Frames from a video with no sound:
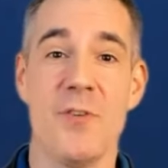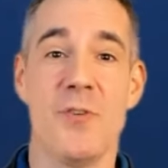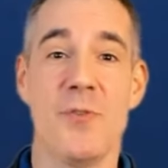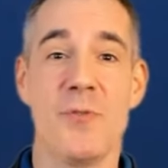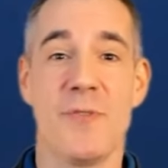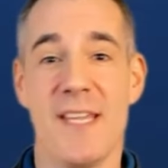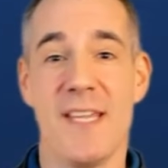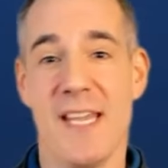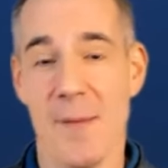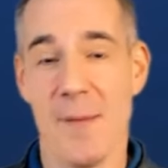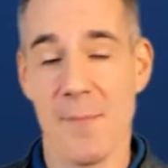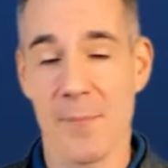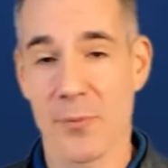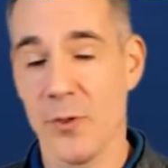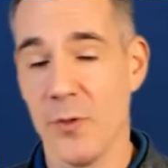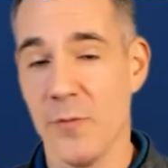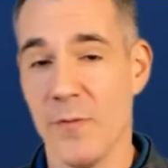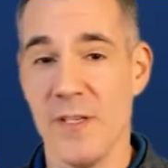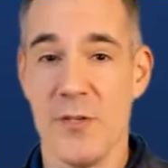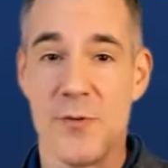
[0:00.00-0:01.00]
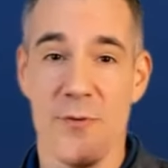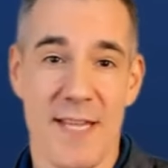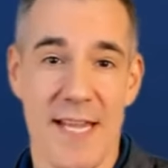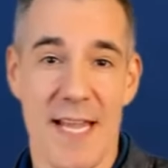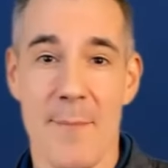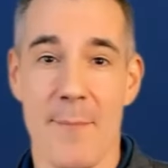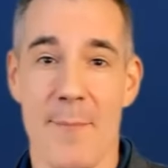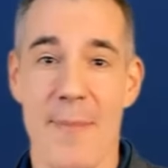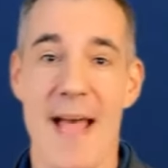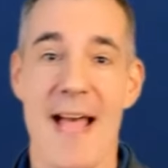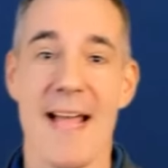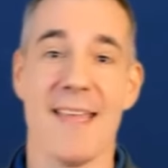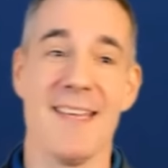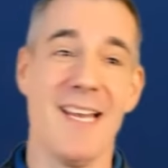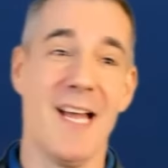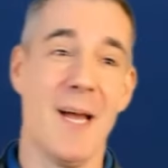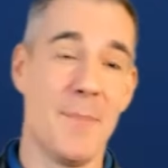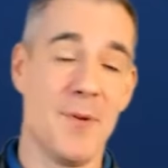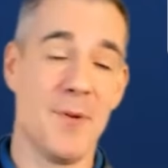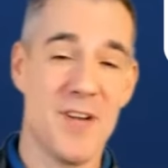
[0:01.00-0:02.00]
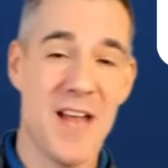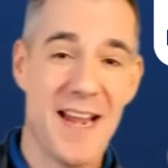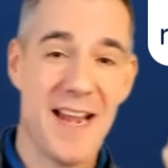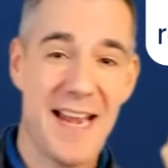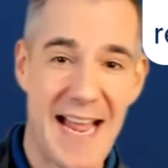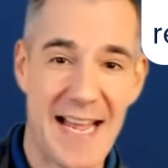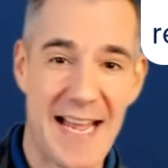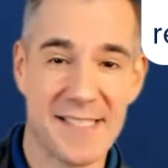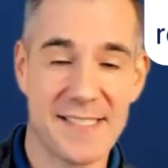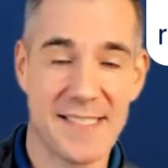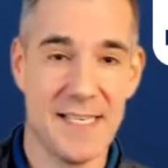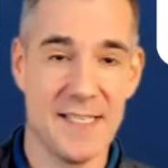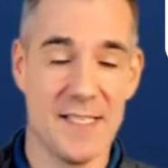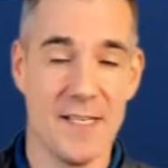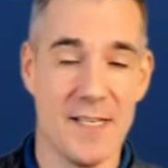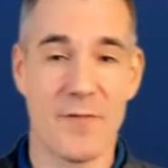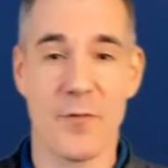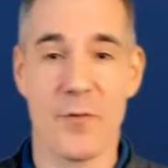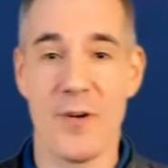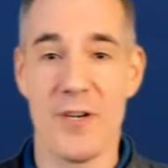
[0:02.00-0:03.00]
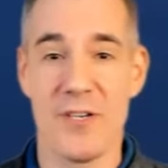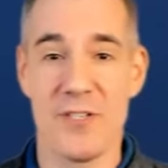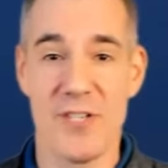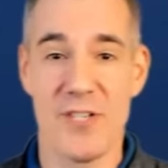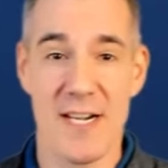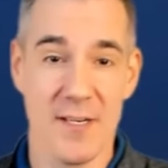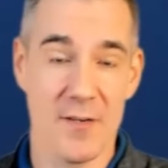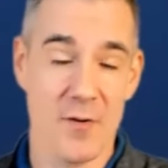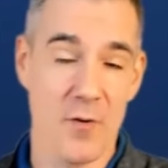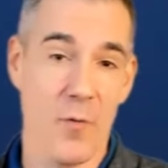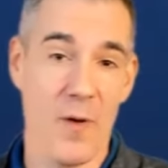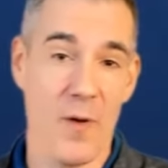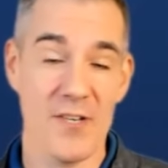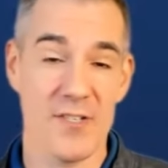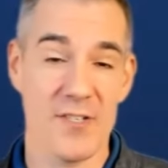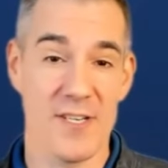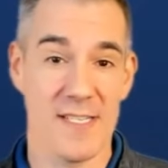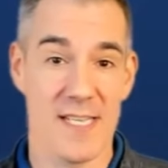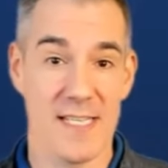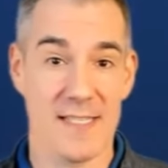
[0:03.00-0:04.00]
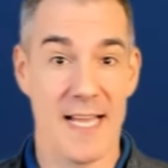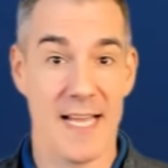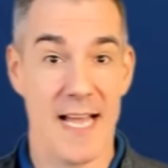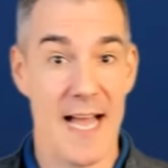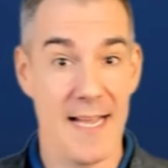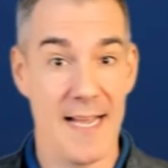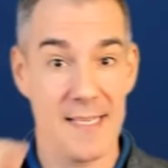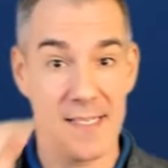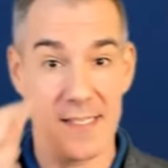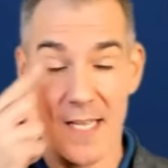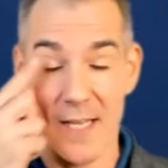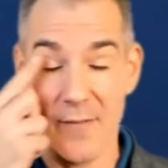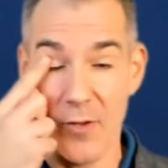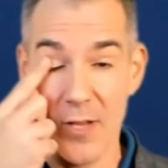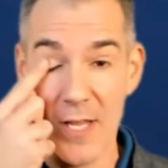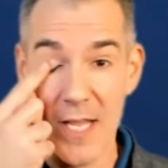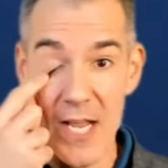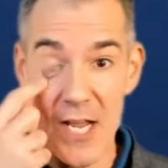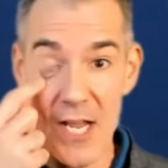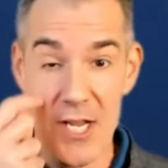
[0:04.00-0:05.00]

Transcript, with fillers: You can't prove it. You can't back it up. You're not asking differentiated questions at the highest level.